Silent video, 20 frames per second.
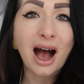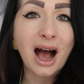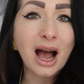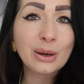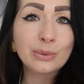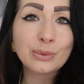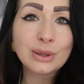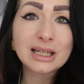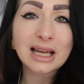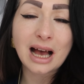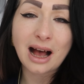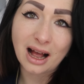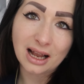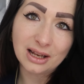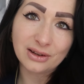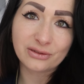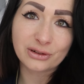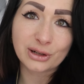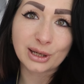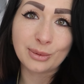I would
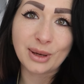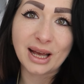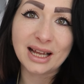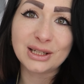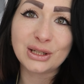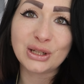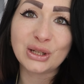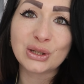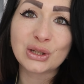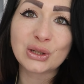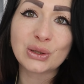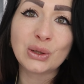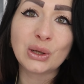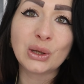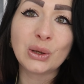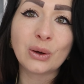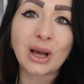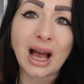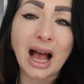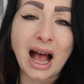highly recommend you to
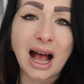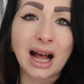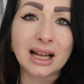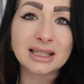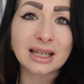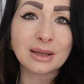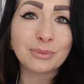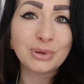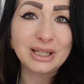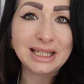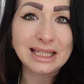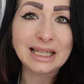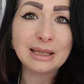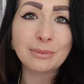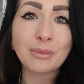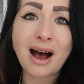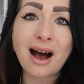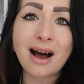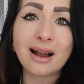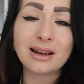look at Petit
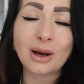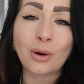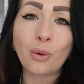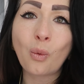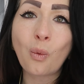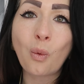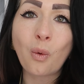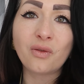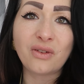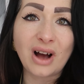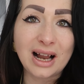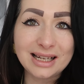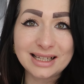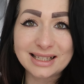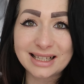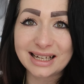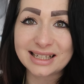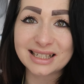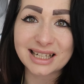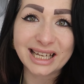Mal or
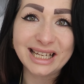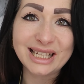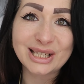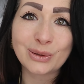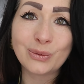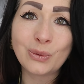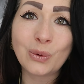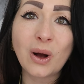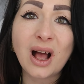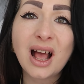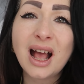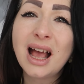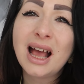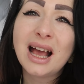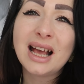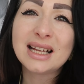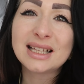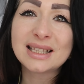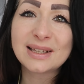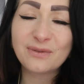Valise Trésor.
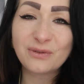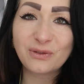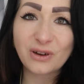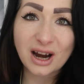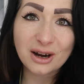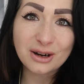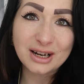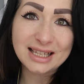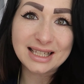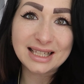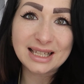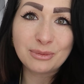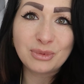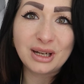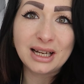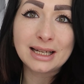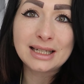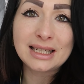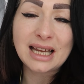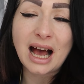It's a very
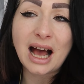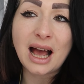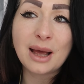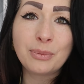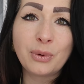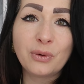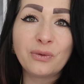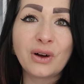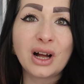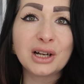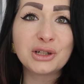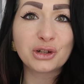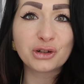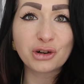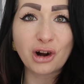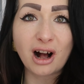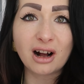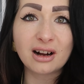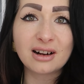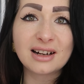similar type of a
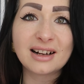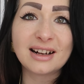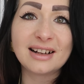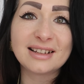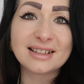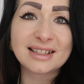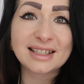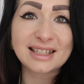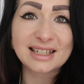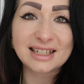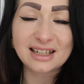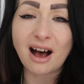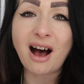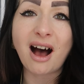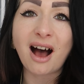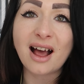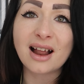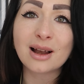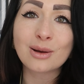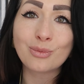trunk
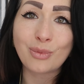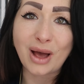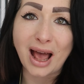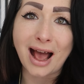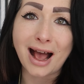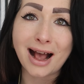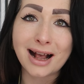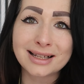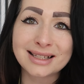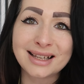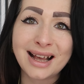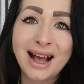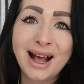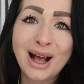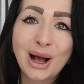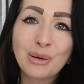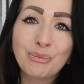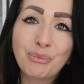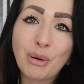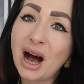style bags,
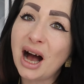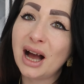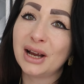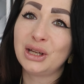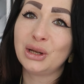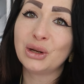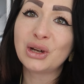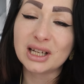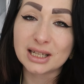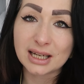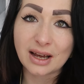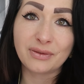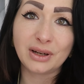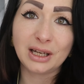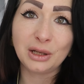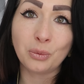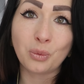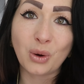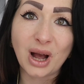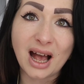but you can
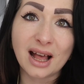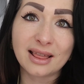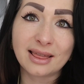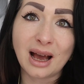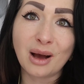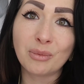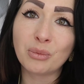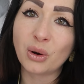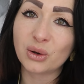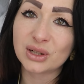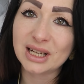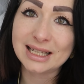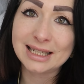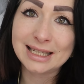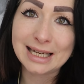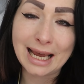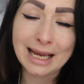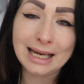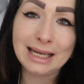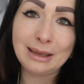definitely wear them on a
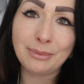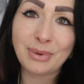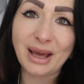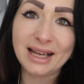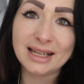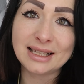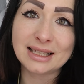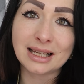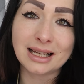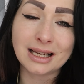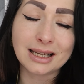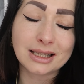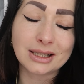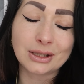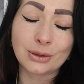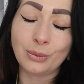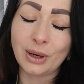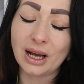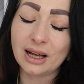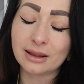daily basis,
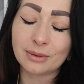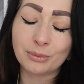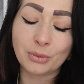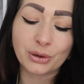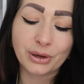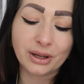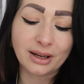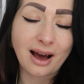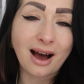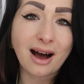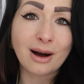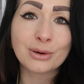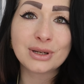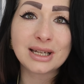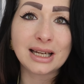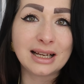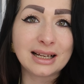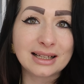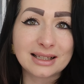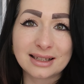to wear them on an
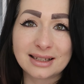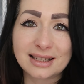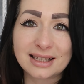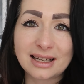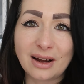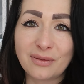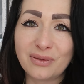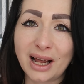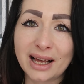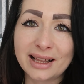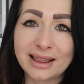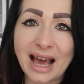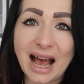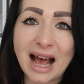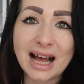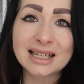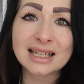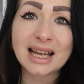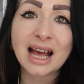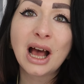outings and stuff like
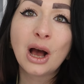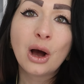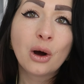that.